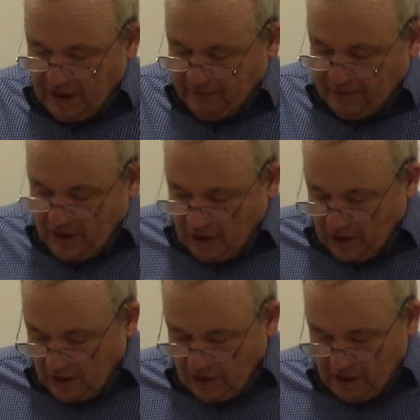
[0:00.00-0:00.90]
up
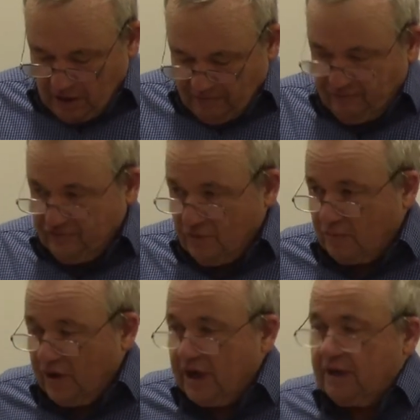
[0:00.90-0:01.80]
to
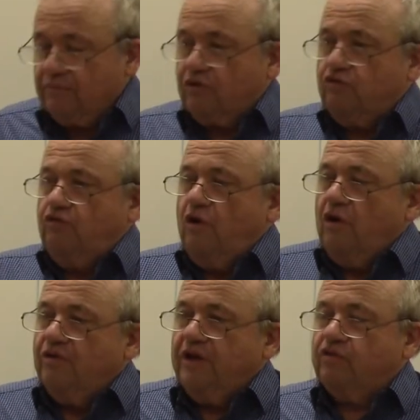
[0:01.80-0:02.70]
bring in
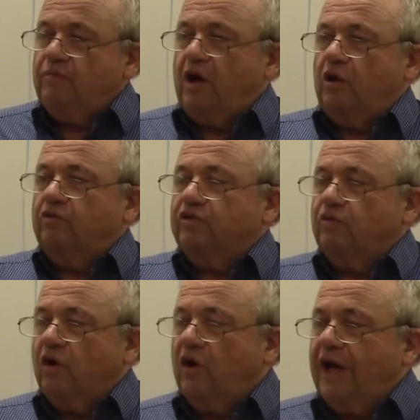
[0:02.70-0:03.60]
things from all over the
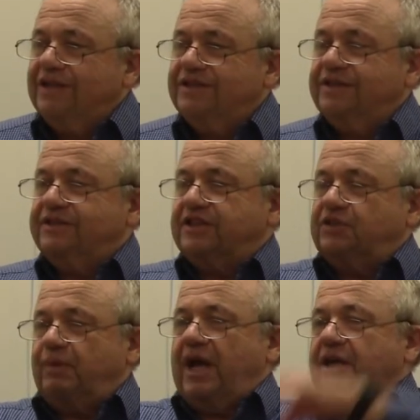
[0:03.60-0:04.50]
world as it is
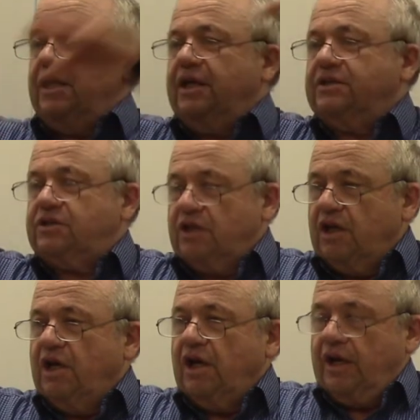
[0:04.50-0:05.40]
expanding its
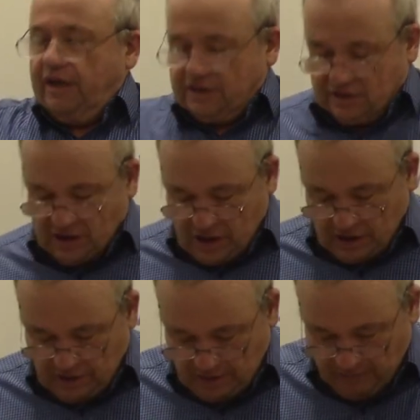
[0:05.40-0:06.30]

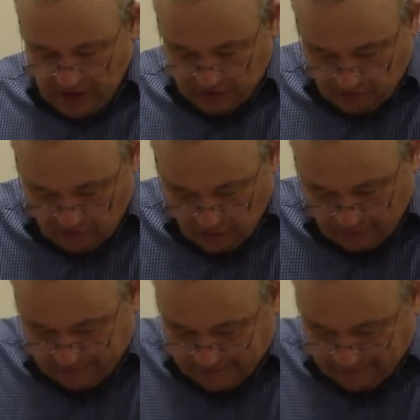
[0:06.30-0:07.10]
Belt and Road.